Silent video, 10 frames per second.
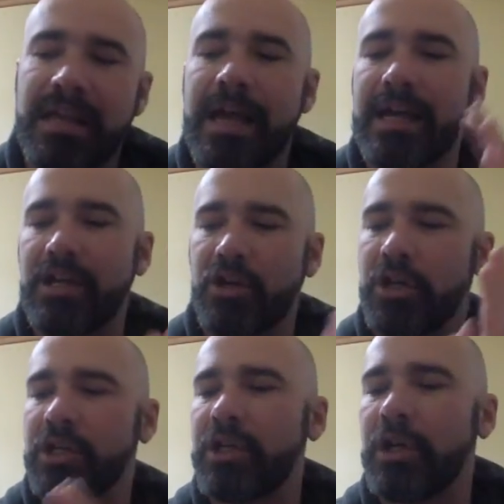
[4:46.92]
that and you're
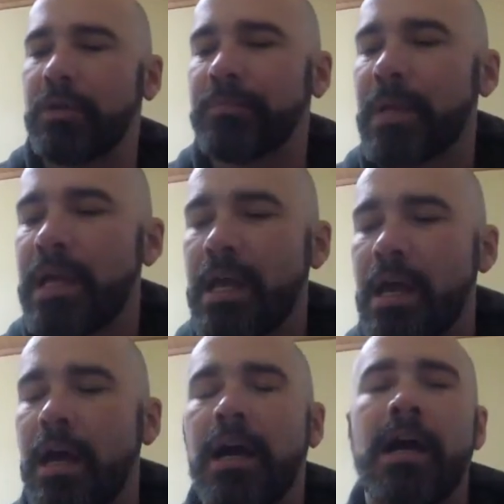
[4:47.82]
good to go.
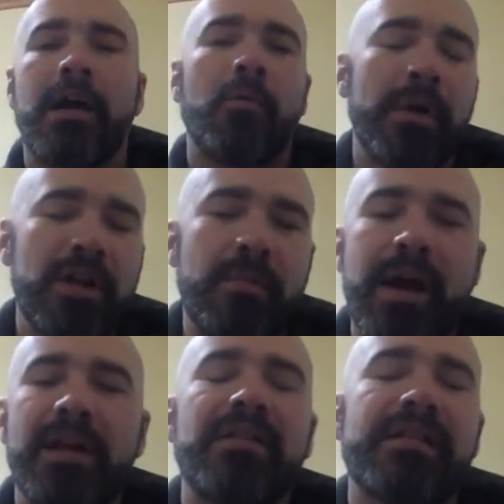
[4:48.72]
Uh, when you're
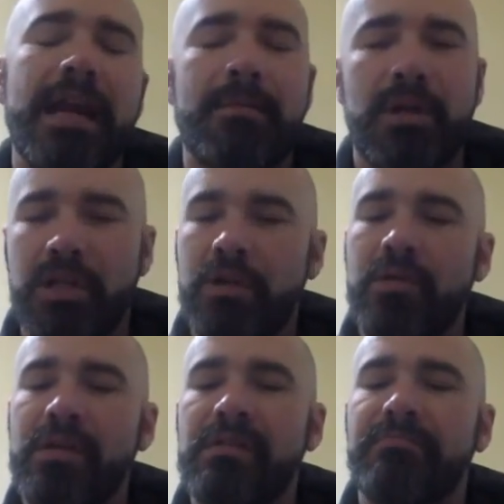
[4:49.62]
buying this camera
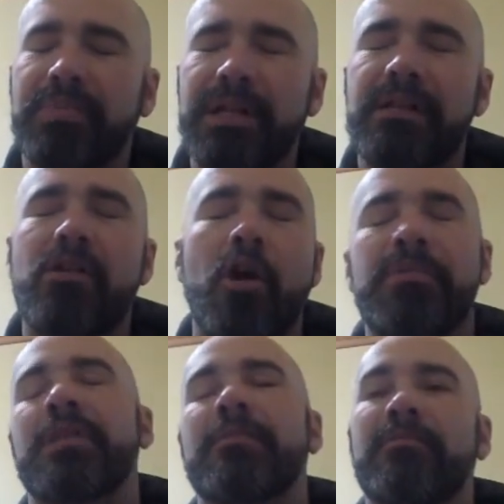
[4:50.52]
used, please
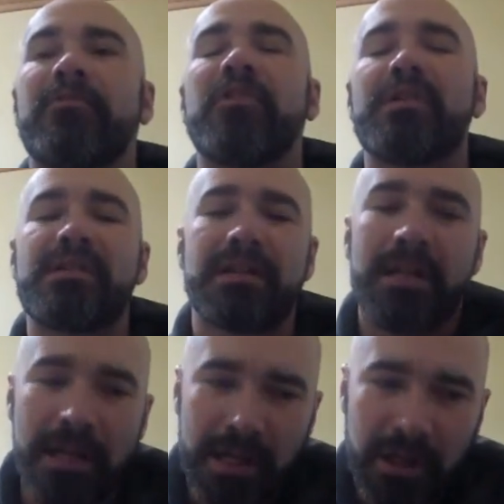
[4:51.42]
open them first.
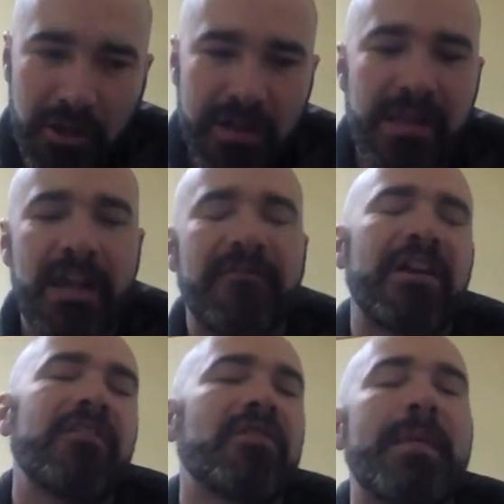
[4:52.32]
Look to see if
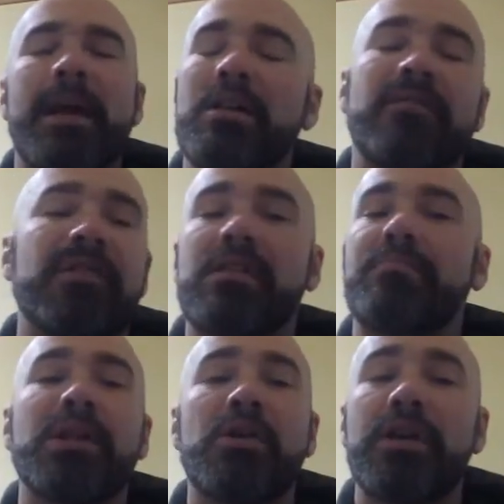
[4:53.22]
any of the batteries have
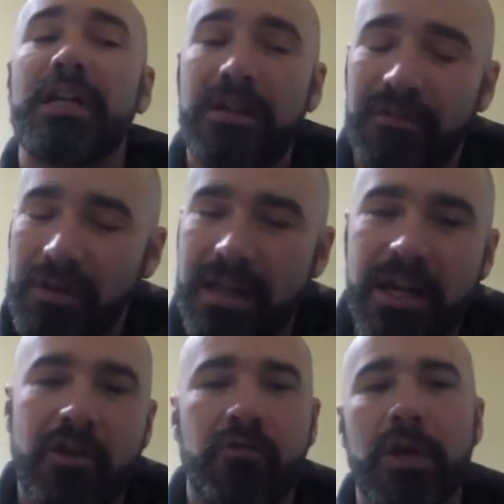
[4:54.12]
exploded, if there's any
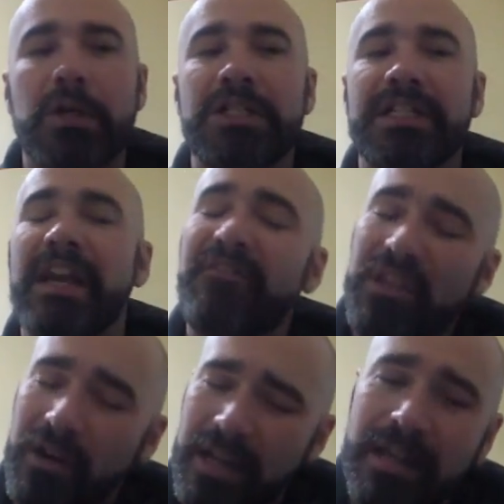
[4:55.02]
corrosion. If
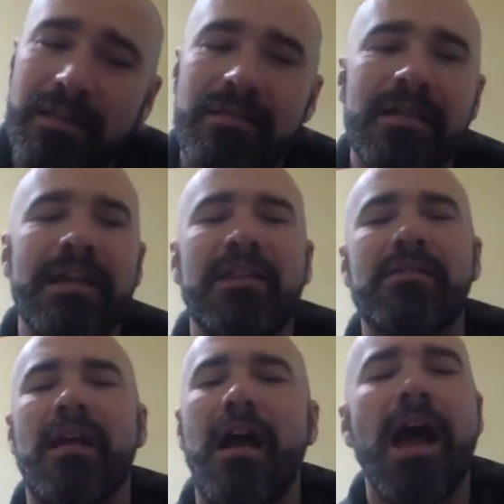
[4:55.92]
there is,
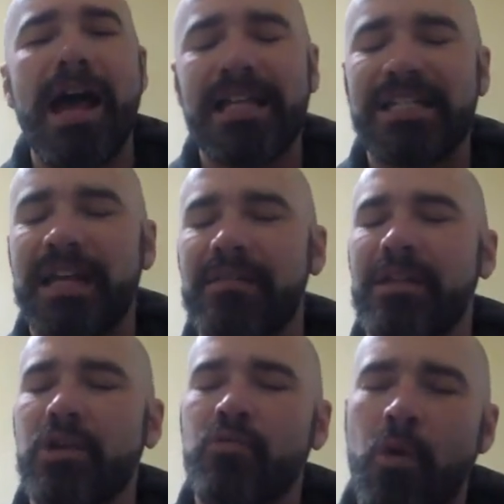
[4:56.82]
there's a high chance
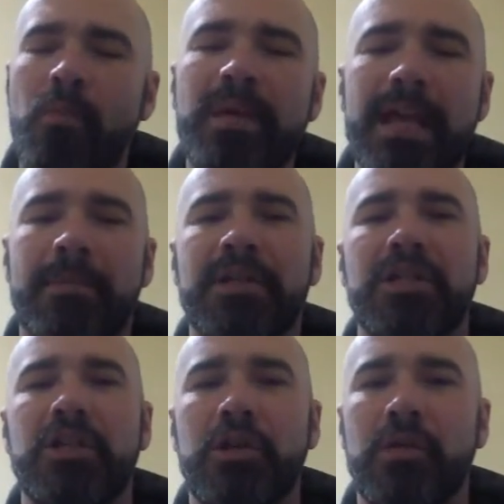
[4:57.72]
that you won't be able
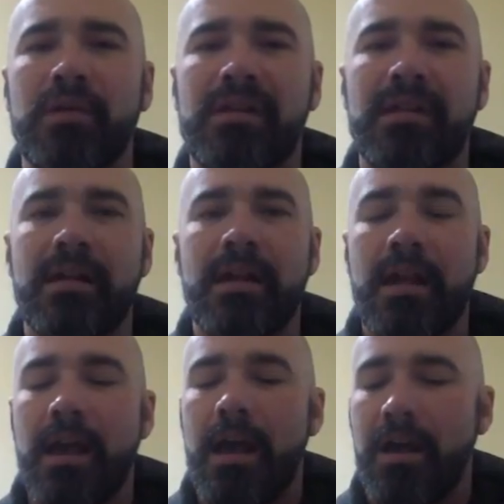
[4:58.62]
to use
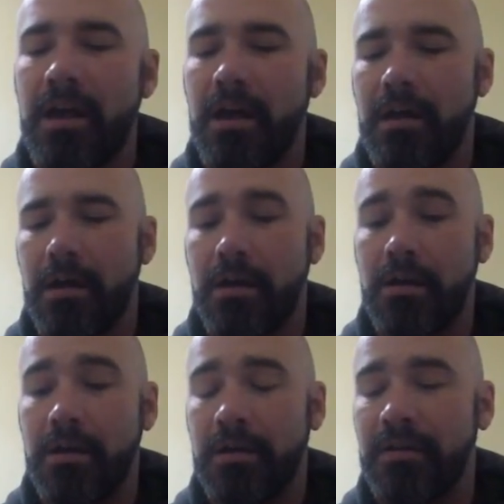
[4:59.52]

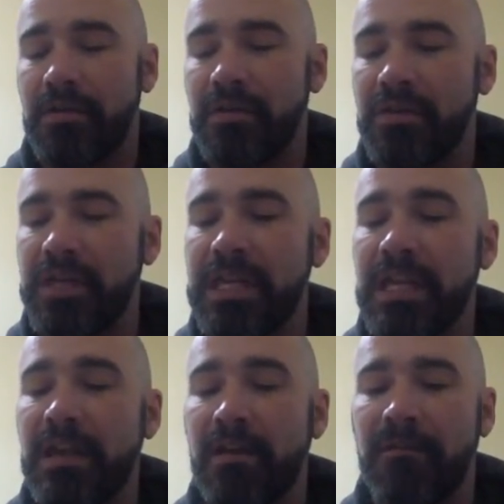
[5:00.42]
uh,
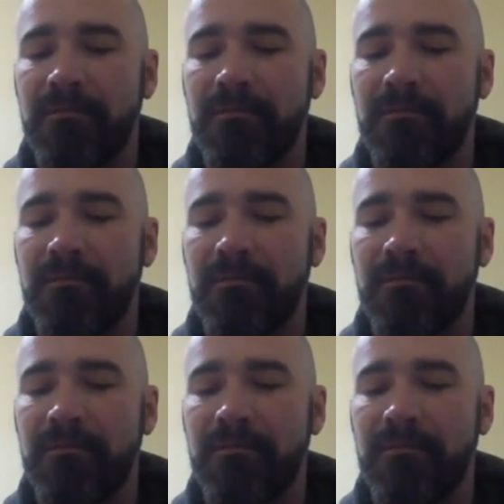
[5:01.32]
the